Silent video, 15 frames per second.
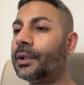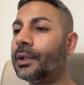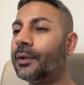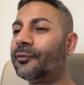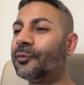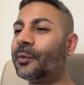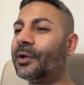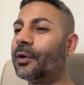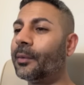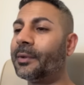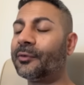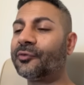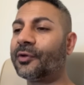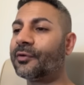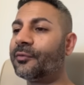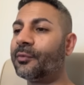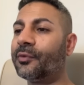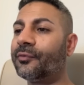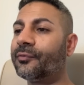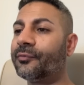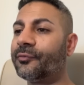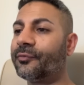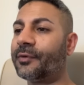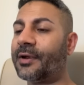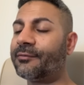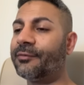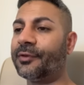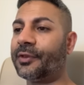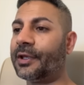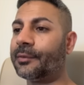So we're not able to remove
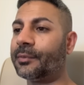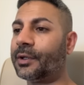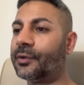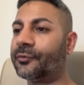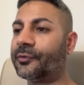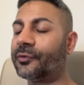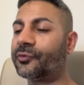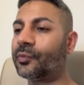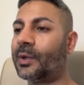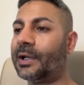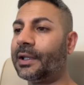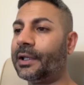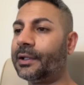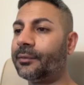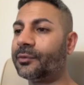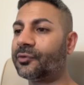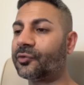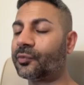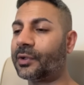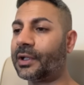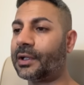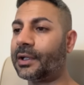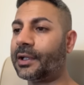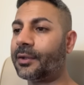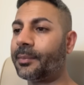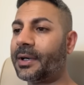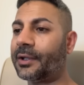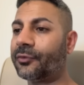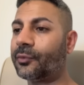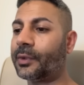everything because of the swelling. We just want to clear the
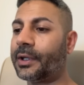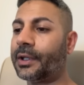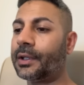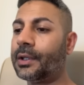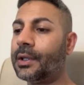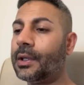pathway.